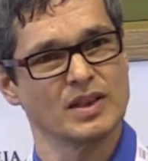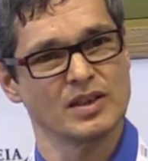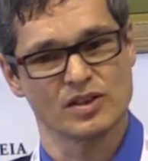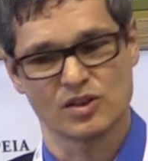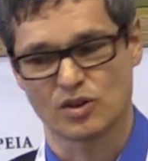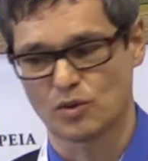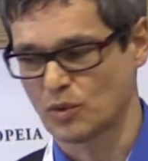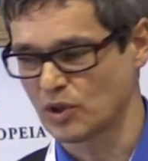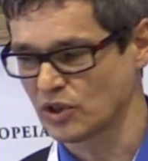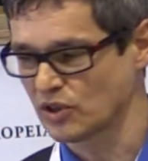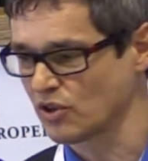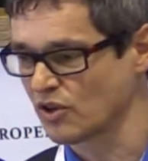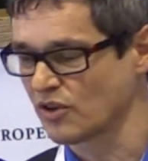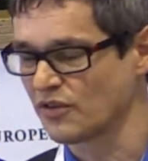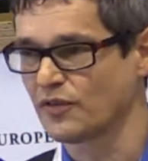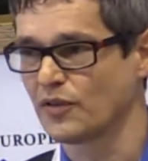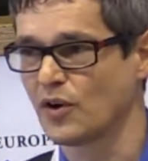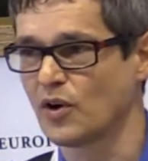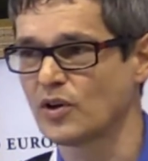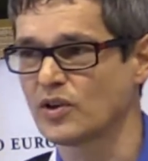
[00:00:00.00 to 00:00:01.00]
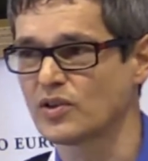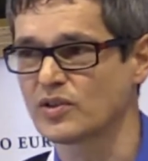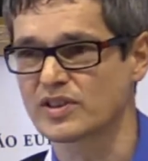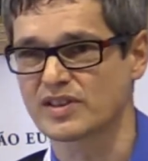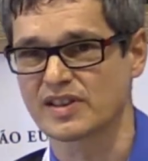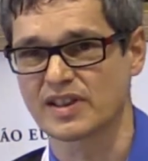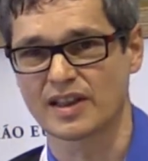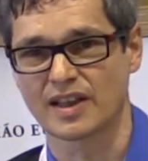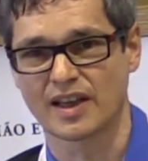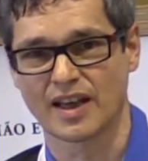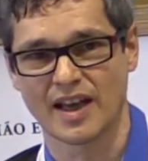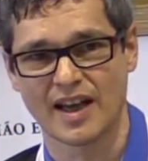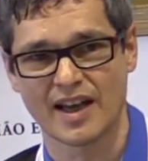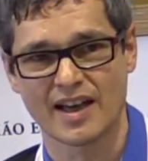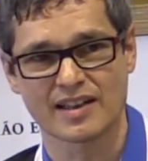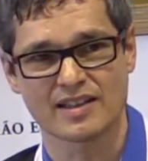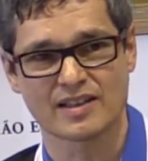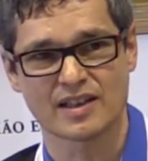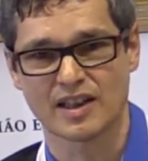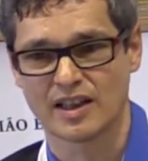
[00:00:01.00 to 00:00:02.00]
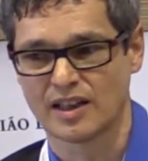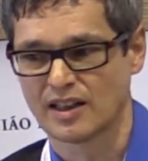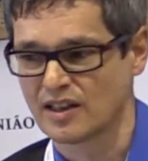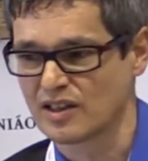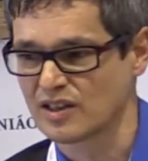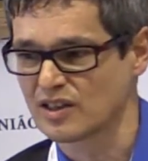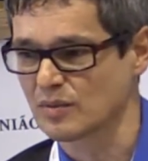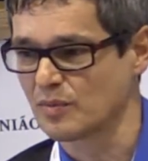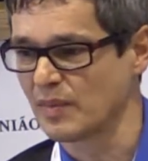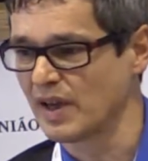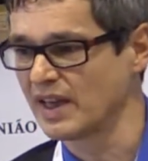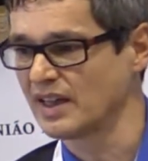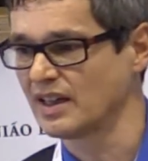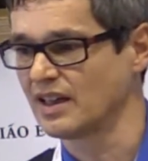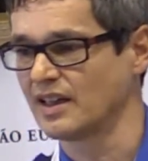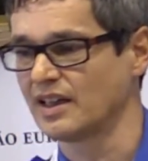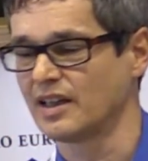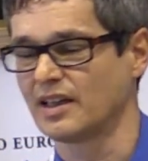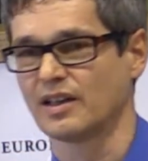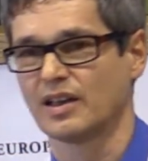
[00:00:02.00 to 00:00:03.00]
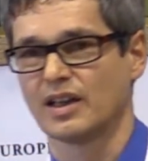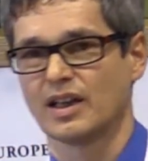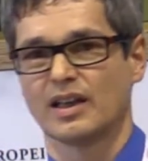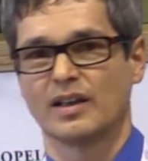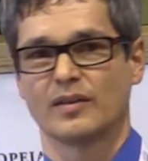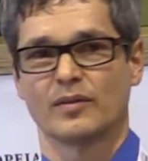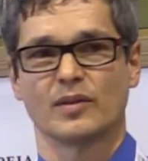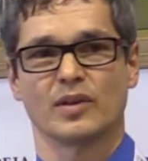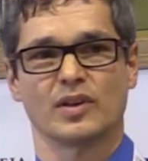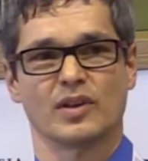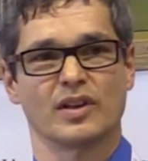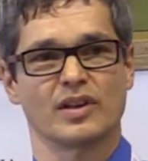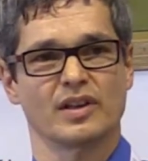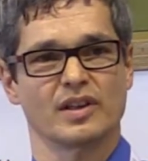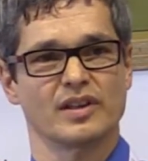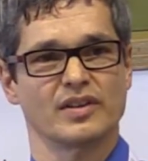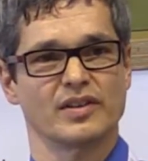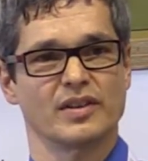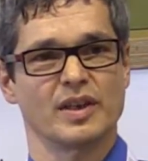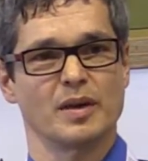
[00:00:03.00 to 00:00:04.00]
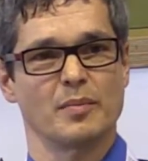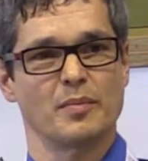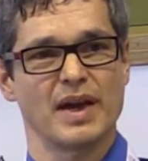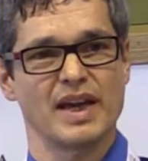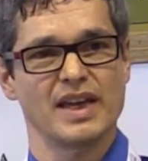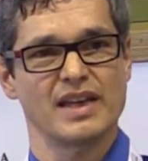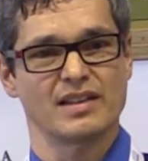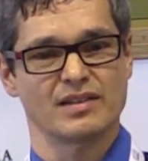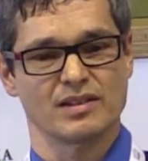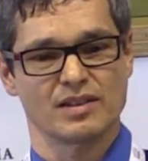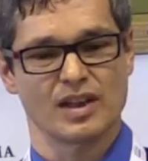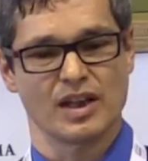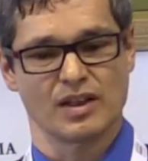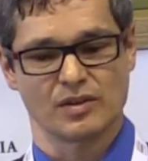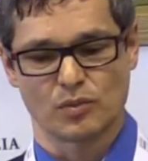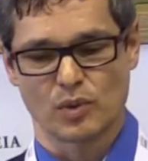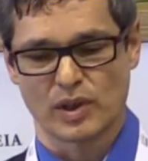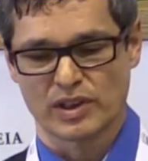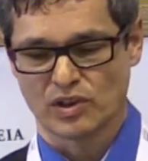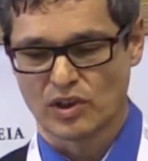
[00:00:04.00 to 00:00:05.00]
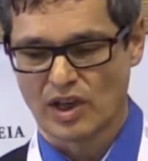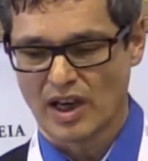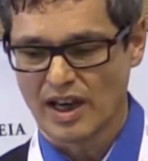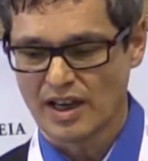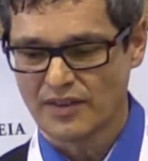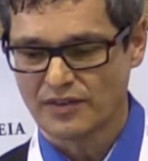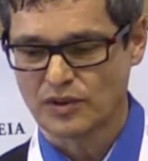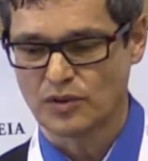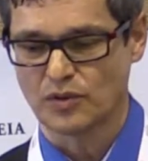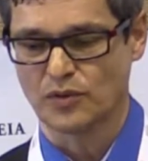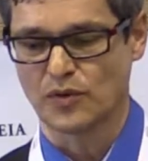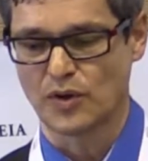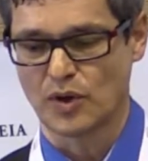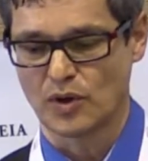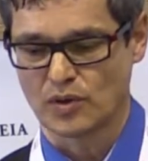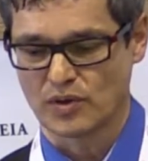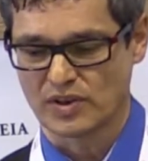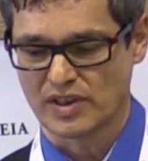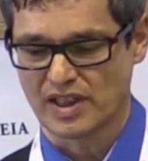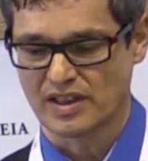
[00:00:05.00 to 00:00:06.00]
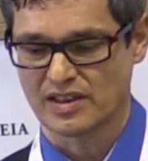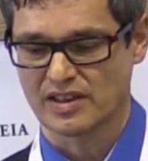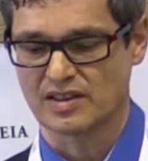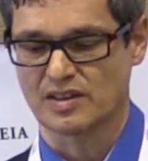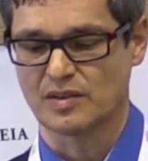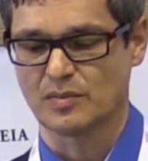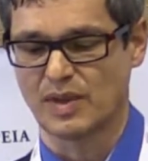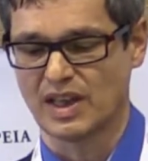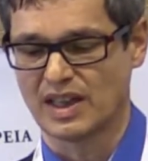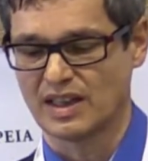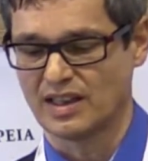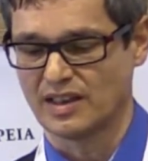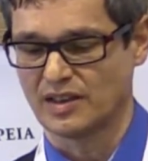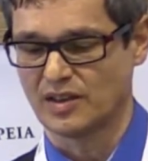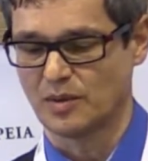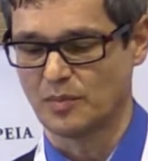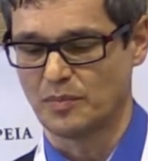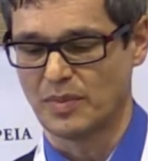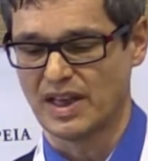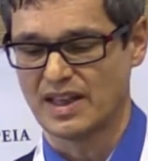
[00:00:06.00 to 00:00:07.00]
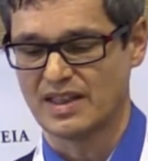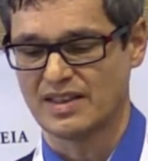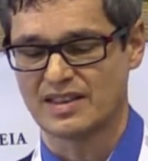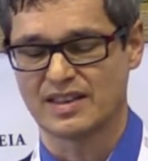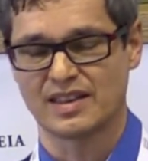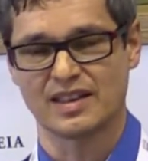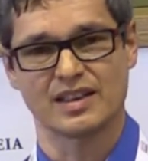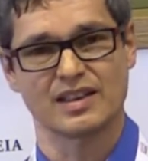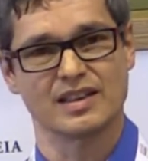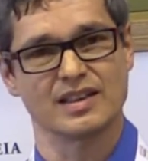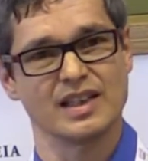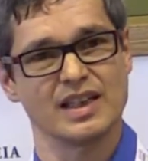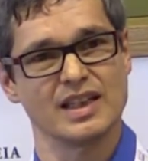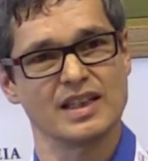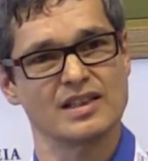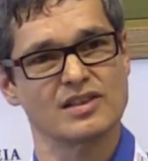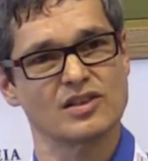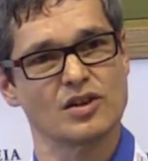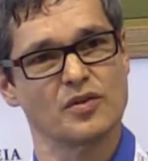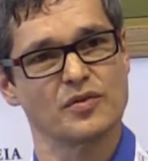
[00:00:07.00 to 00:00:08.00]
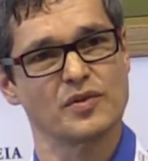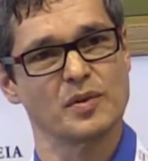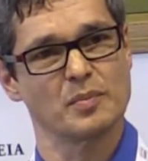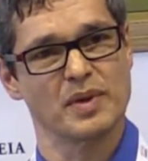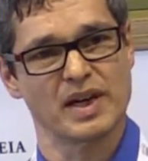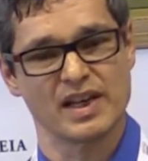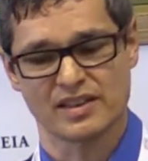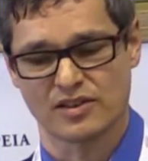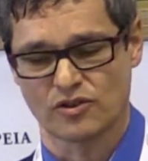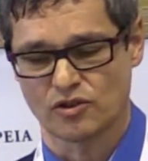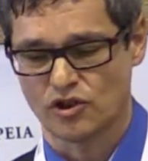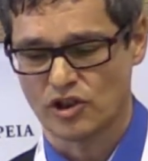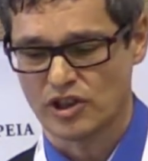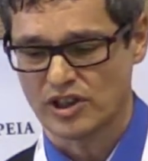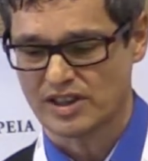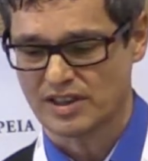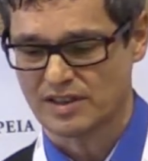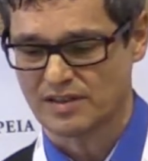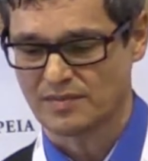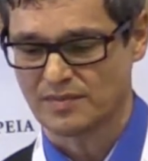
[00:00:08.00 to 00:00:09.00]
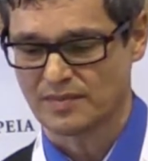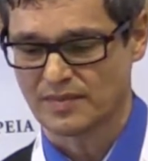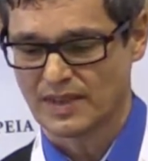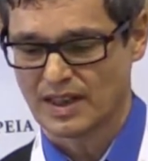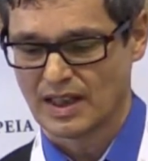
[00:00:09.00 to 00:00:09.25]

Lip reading: So what you're focusing at is mainly and what you have to focus at is mainly the basic needs of the passengers,